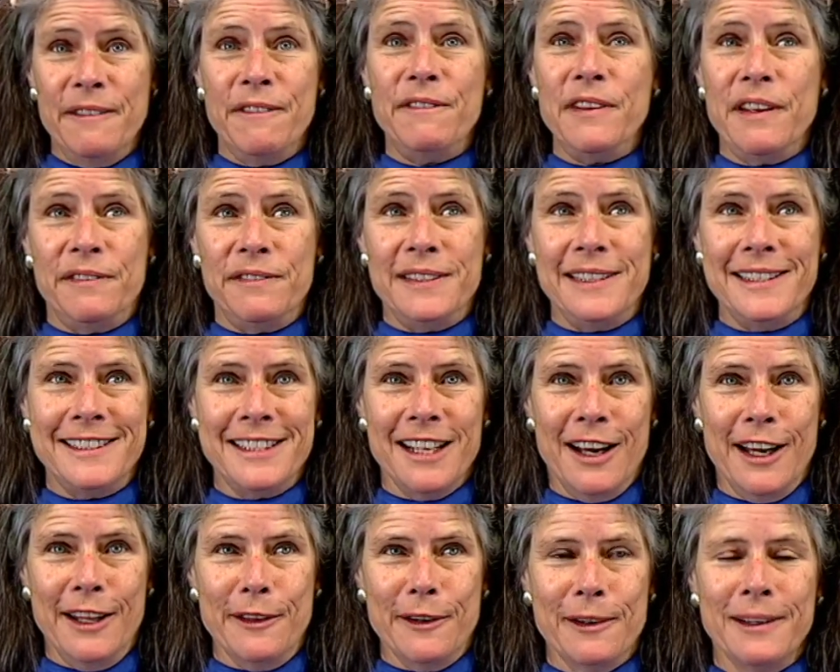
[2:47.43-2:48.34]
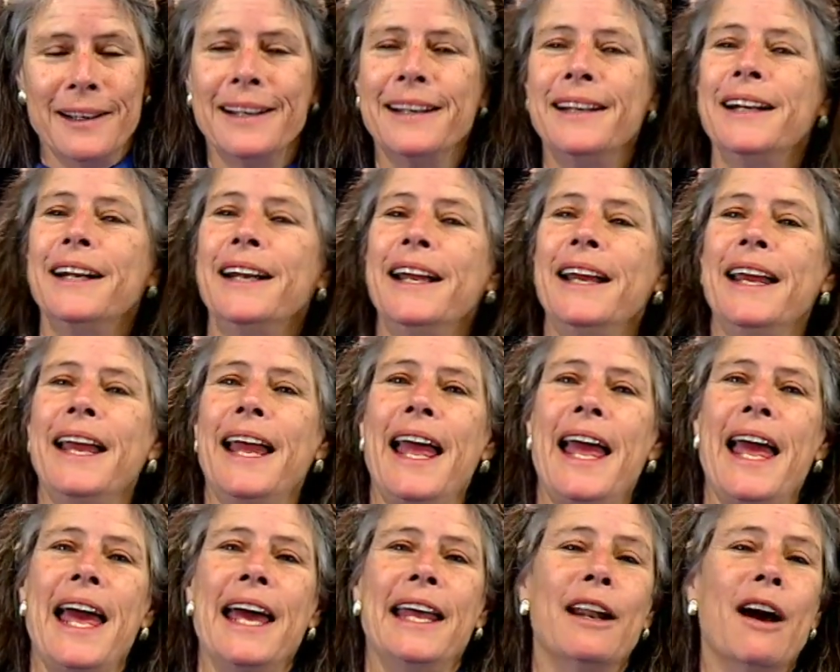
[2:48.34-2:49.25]
the 50s either.
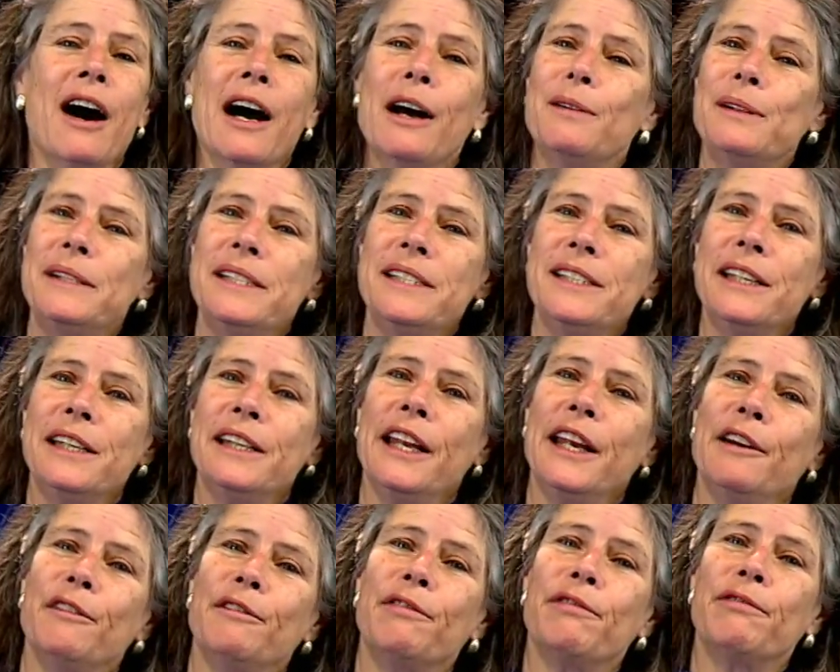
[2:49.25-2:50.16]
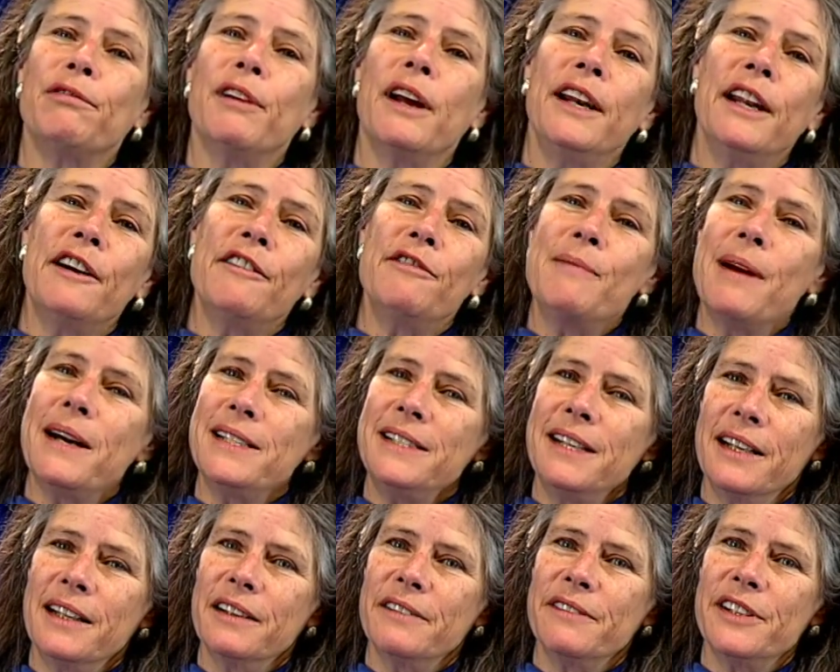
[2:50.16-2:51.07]
And I would sit in front of my
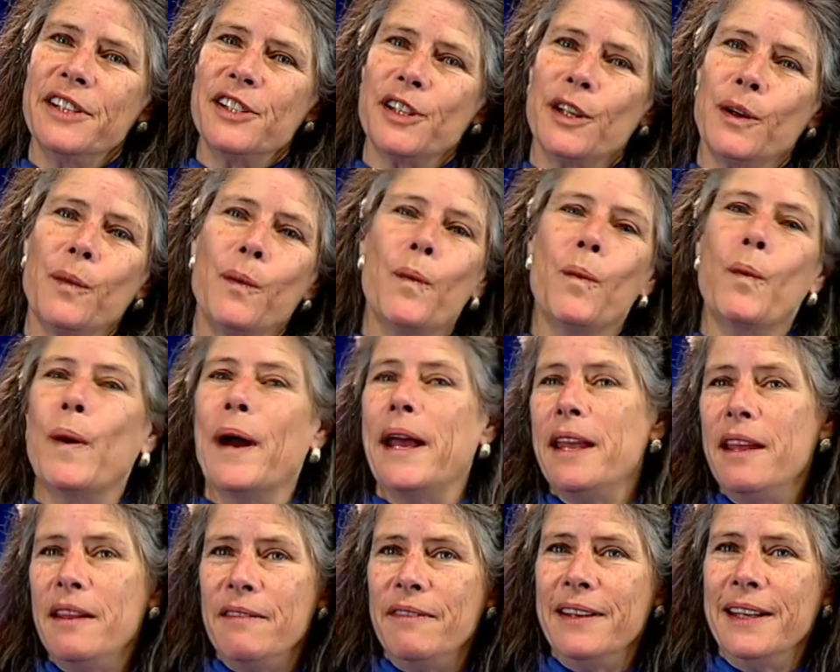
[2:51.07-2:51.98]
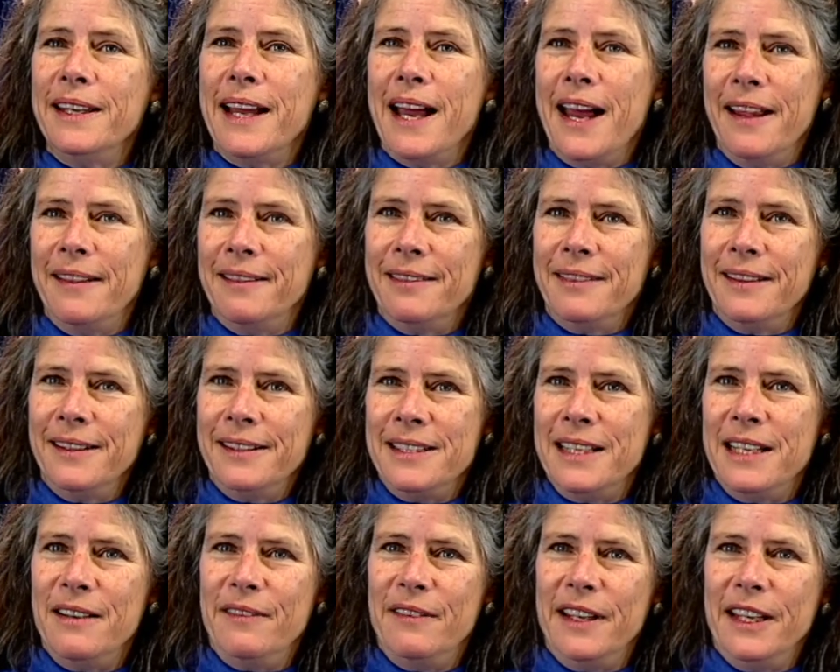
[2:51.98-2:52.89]
television waving at the
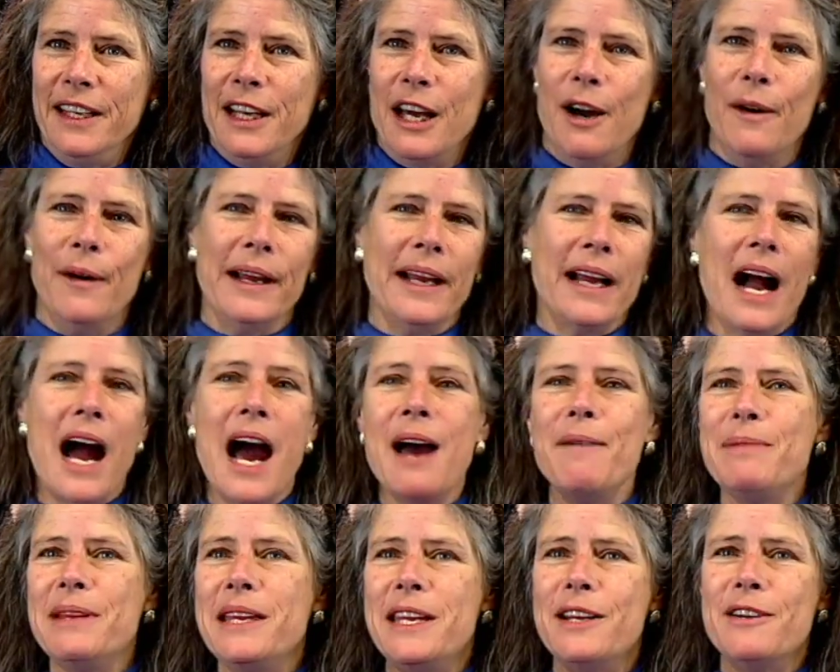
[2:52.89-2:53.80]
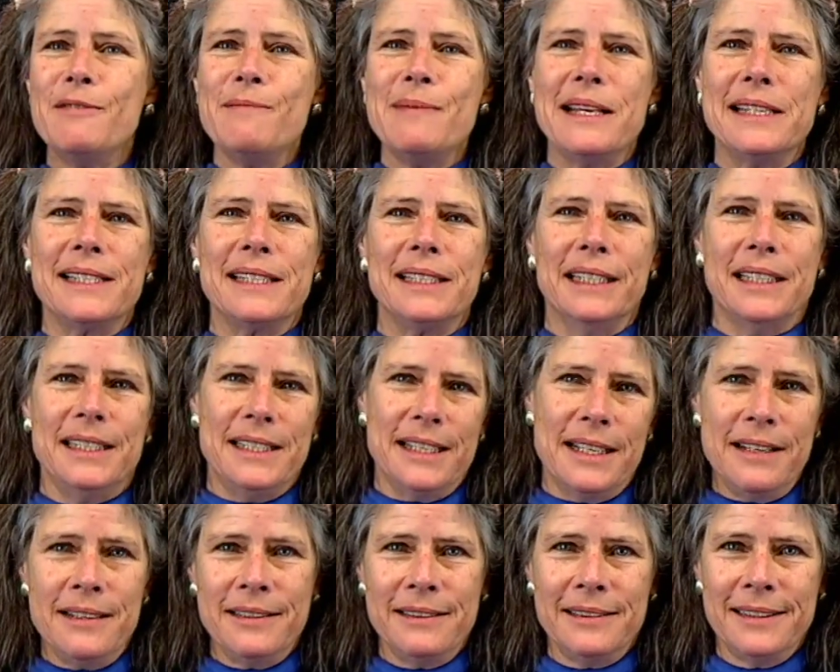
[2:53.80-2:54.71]
TV going, "I'm here, Miss
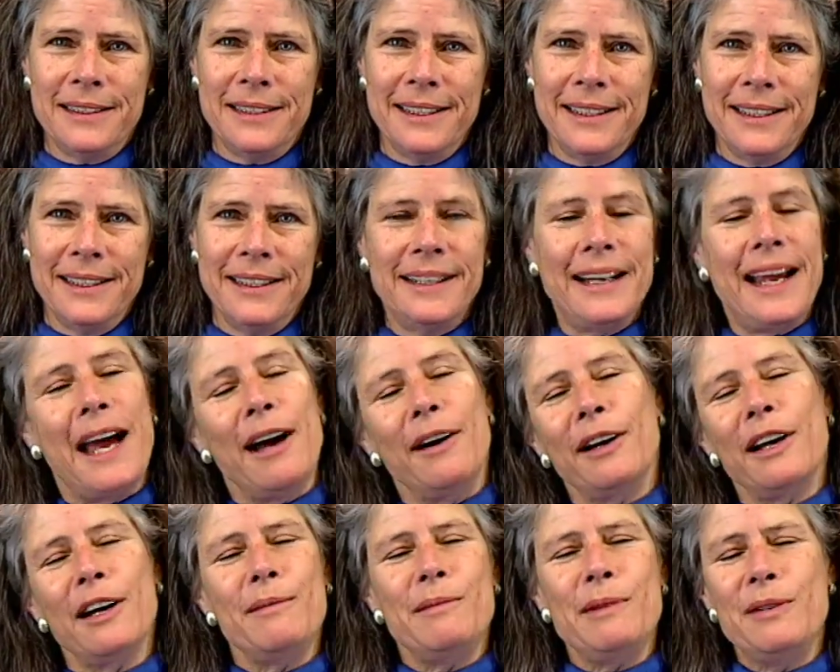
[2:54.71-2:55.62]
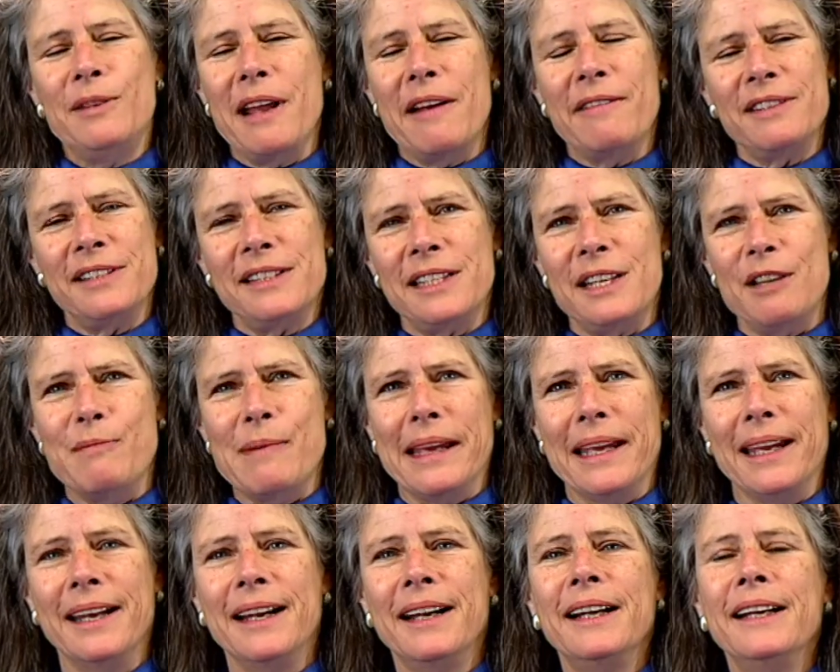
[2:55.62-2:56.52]
Linda. How come you never see
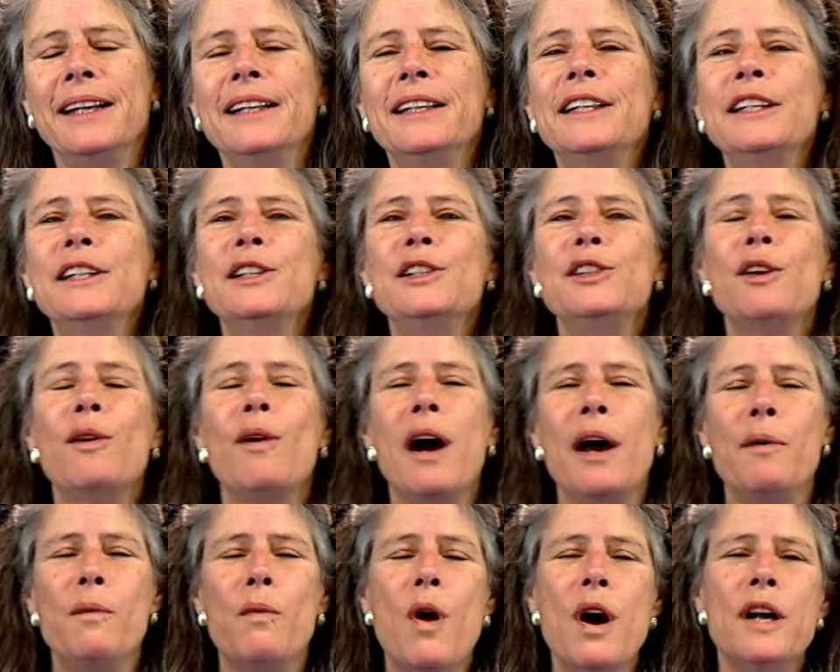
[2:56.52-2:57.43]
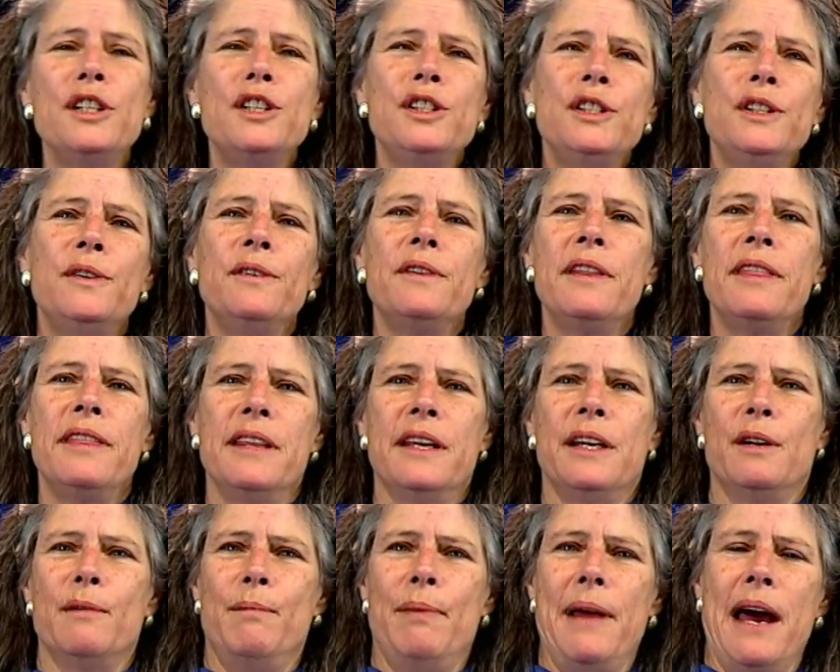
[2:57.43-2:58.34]
me?" So I want you to
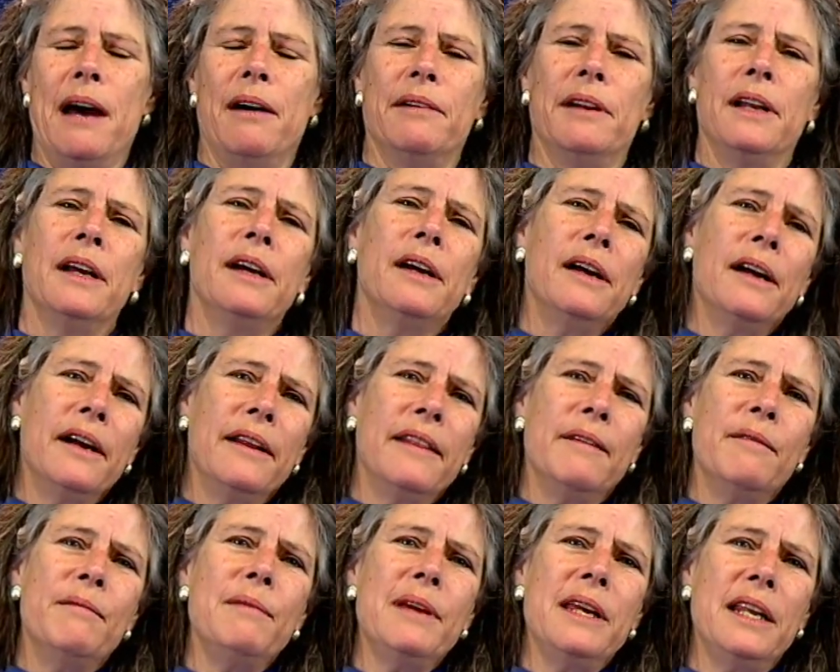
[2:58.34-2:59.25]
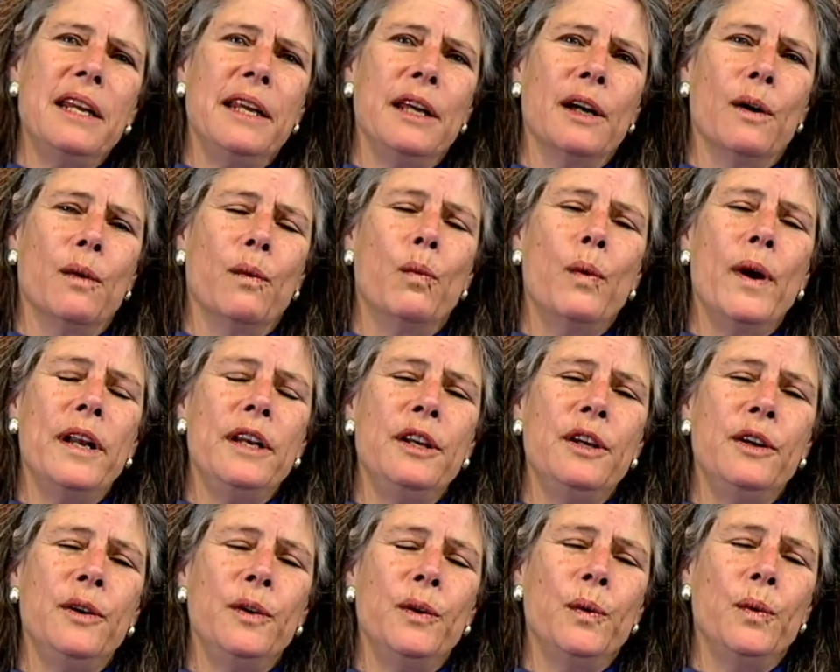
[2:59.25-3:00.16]
think about the media when
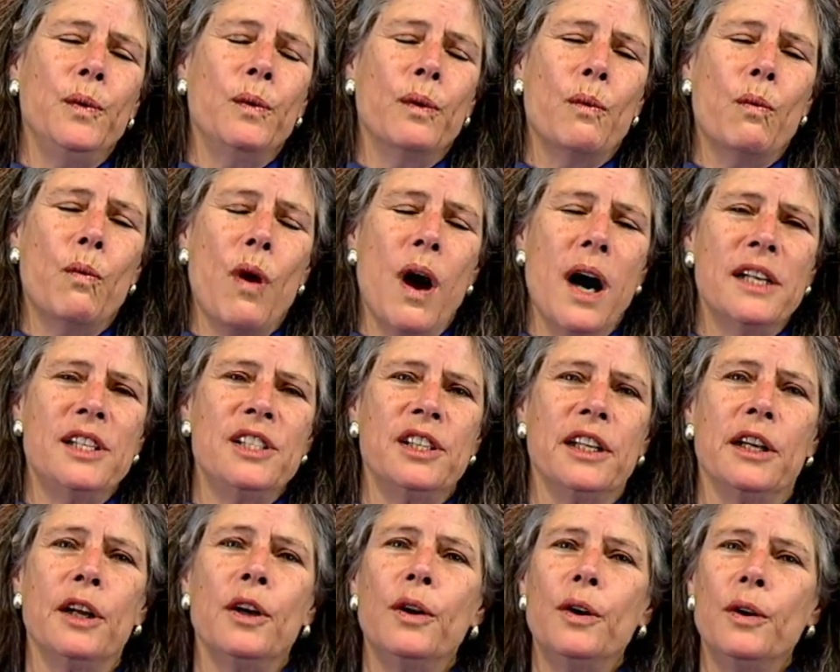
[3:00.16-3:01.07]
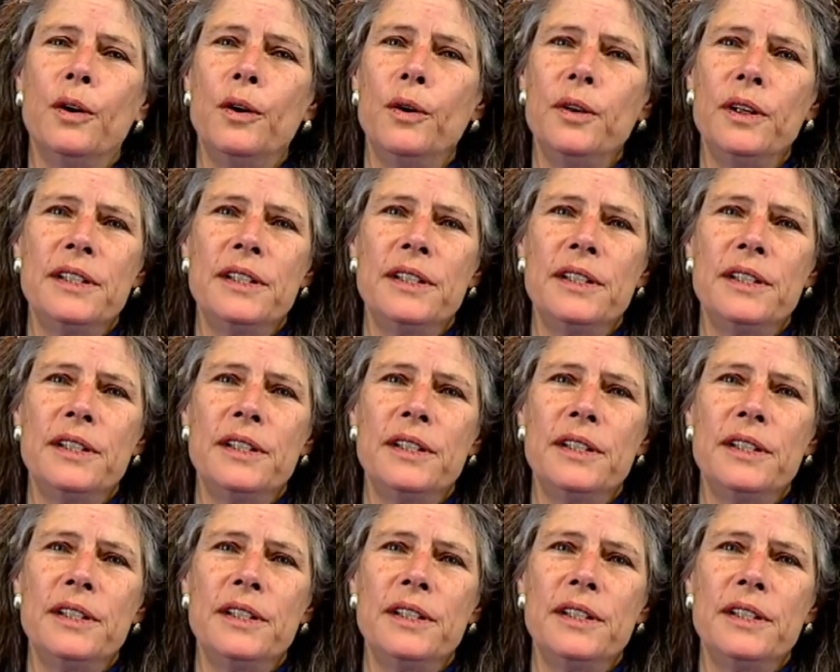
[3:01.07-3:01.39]
you watch it. Who